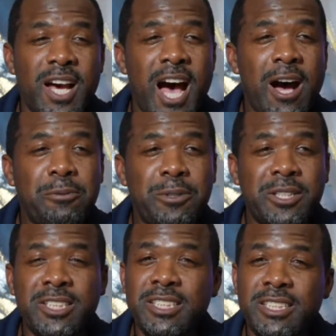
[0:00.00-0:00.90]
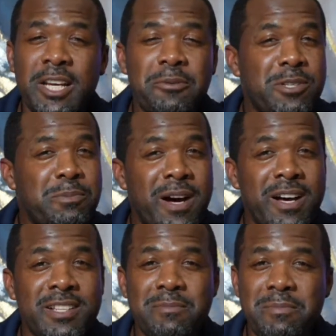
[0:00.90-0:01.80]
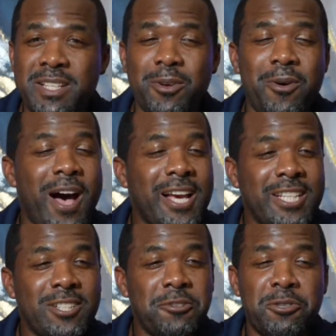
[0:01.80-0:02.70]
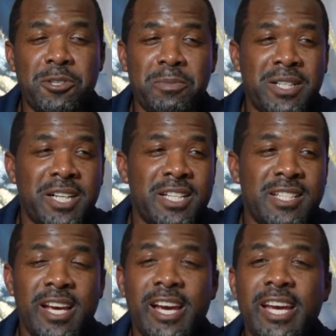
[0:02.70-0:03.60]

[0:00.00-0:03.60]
I wish they would sponsor me so I could use it, because